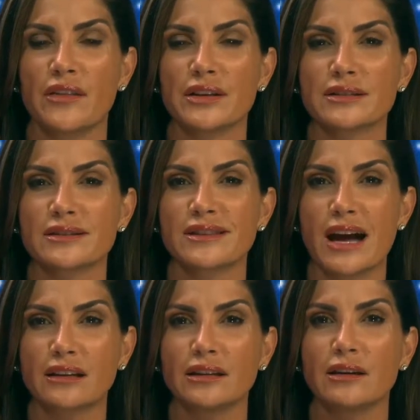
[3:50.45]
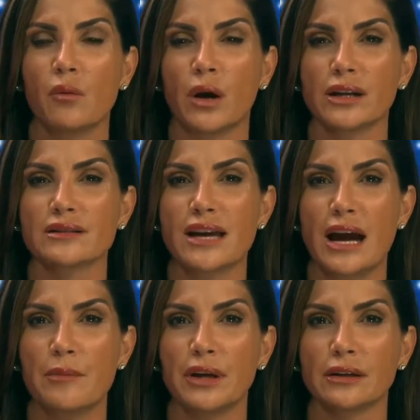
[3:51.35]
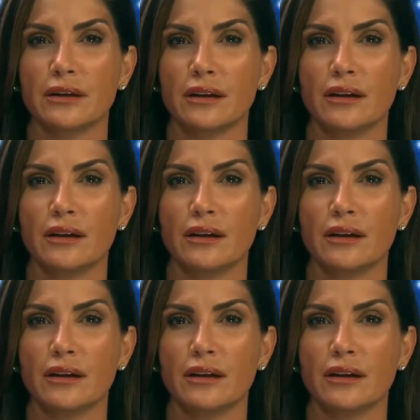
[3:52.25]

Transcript: and that's exactly what has happened.